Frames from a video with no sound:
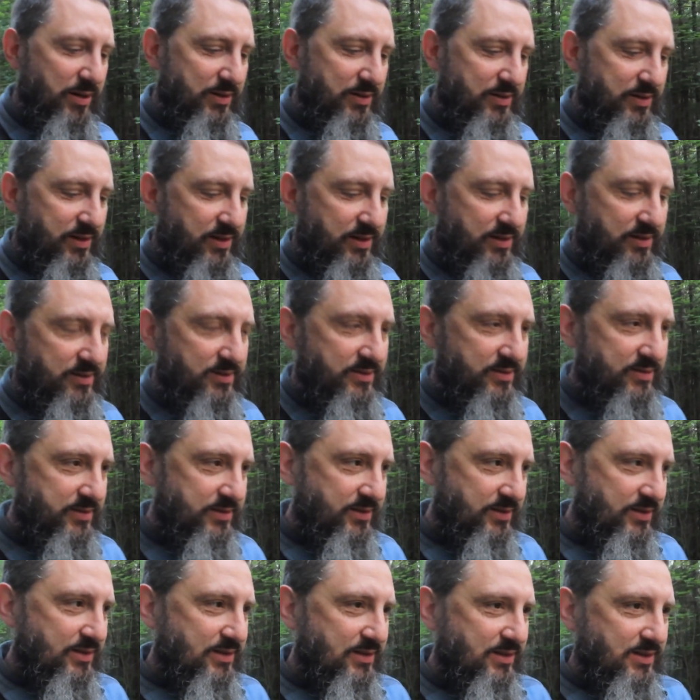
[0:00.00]
but, uh,
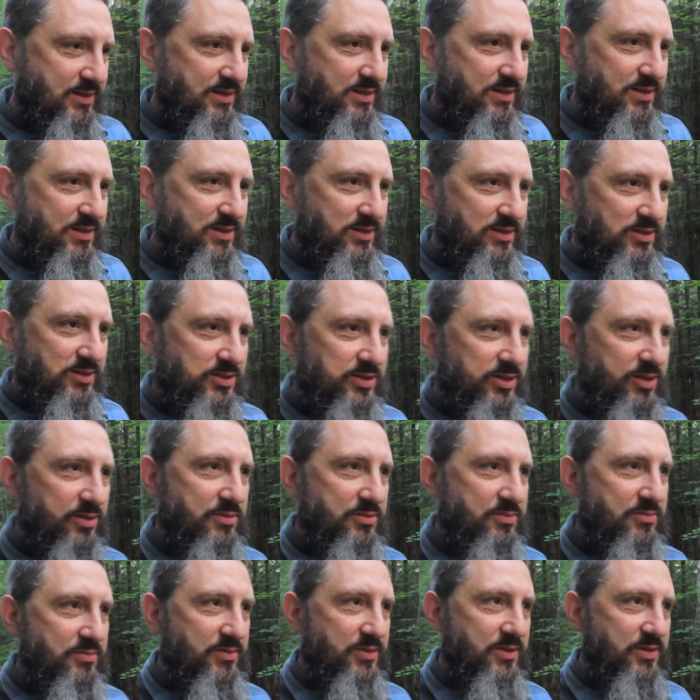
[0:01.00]

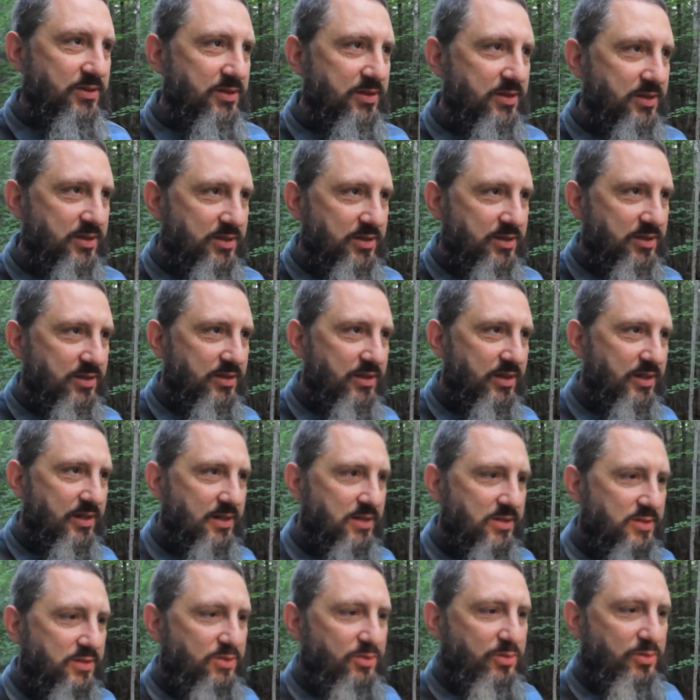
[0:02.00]
so,
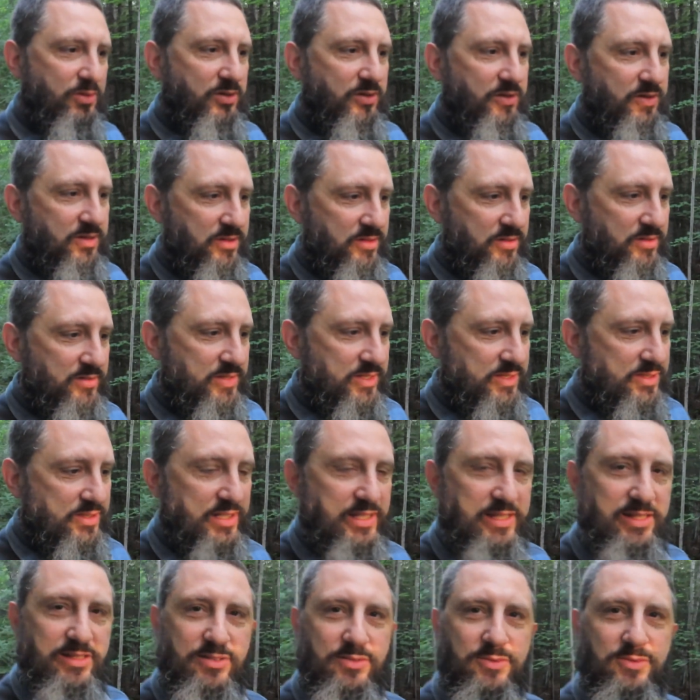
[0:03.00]
uh, your
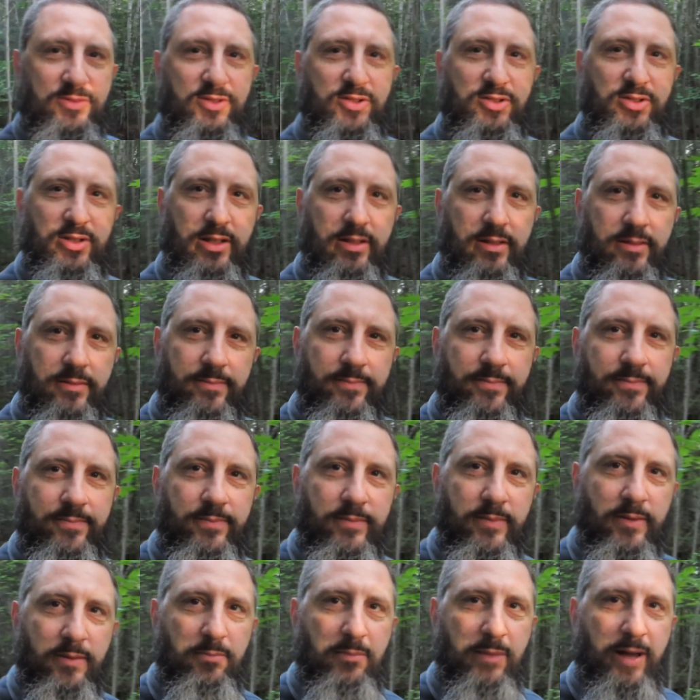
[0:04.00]
disease of sin,
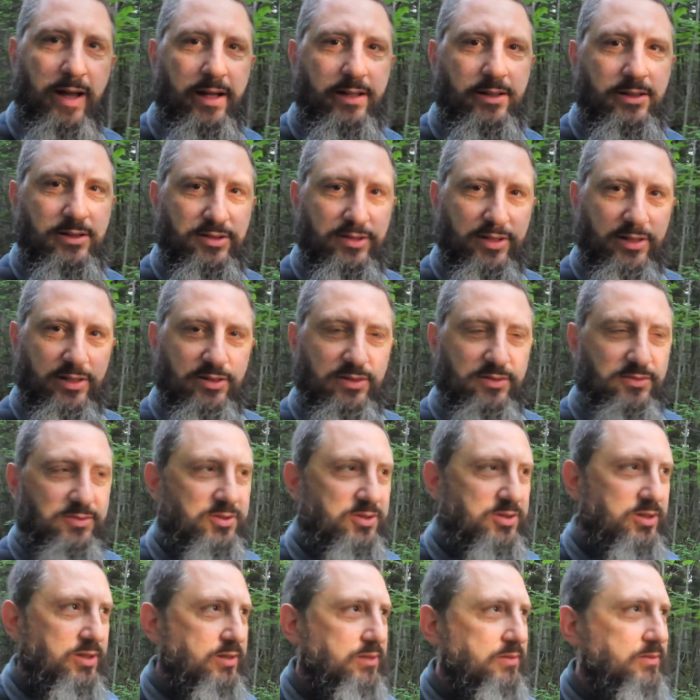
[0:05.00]
my disease of
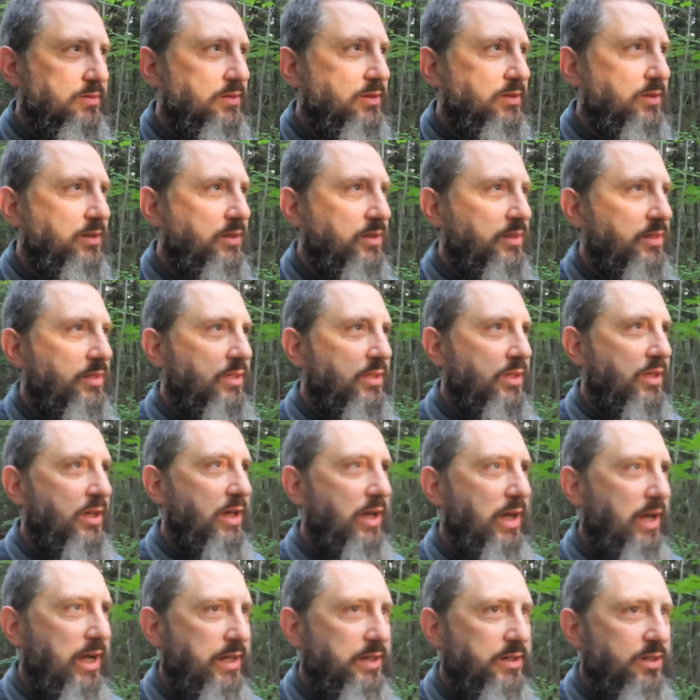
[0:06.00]
sin,
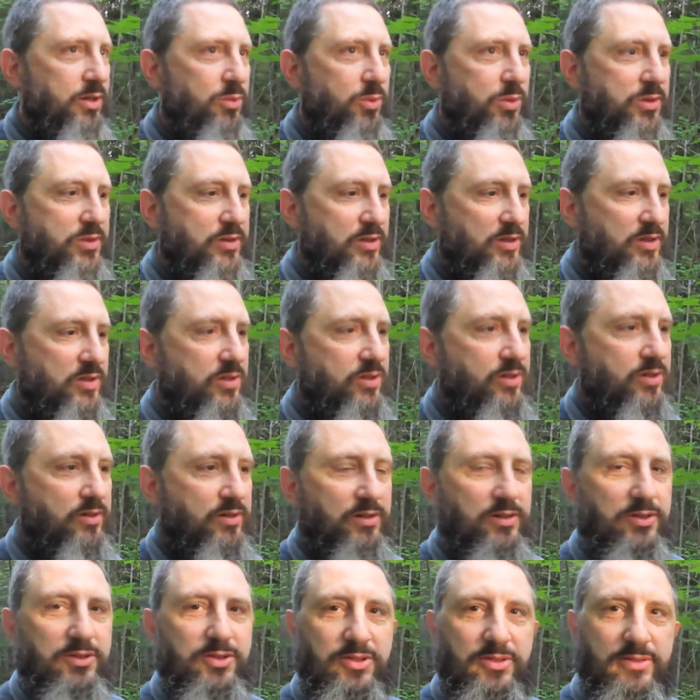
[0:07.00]
I know what the
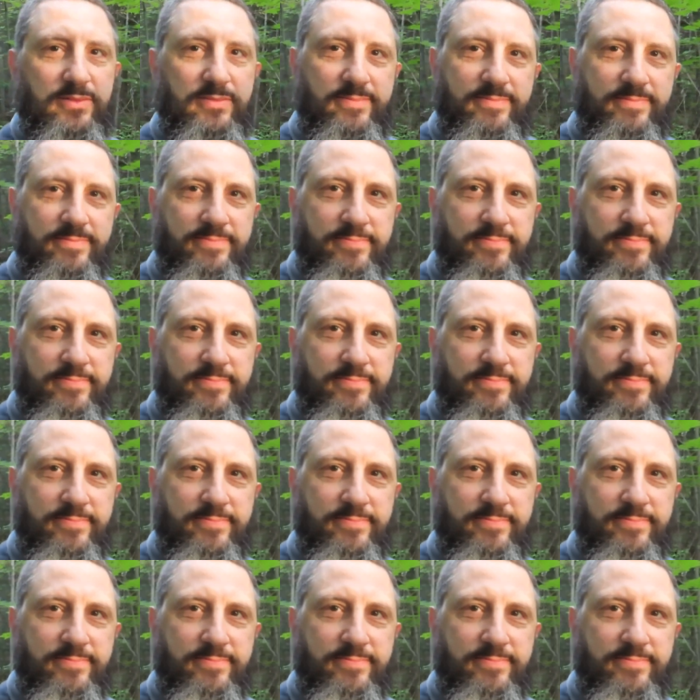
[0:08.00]
cure is.